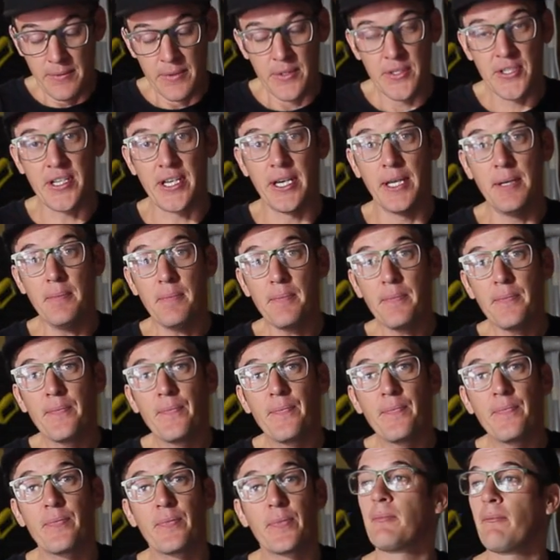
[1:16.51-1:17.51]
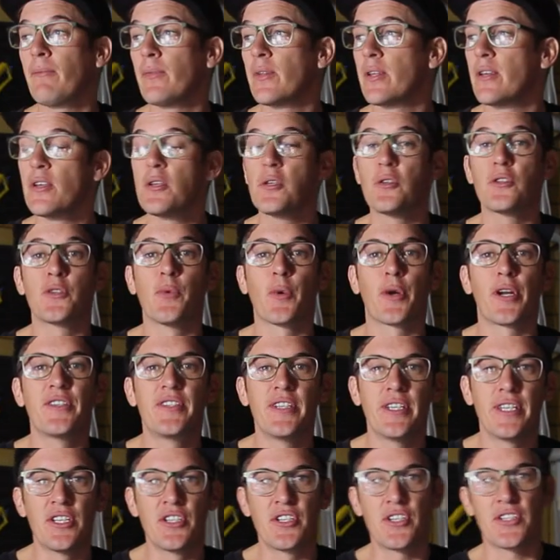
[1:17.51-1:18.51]
skin. So what I
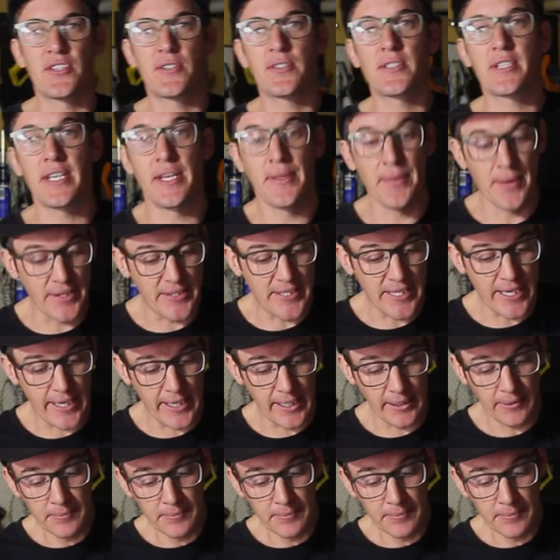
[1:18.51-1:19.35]
did is just skin the deer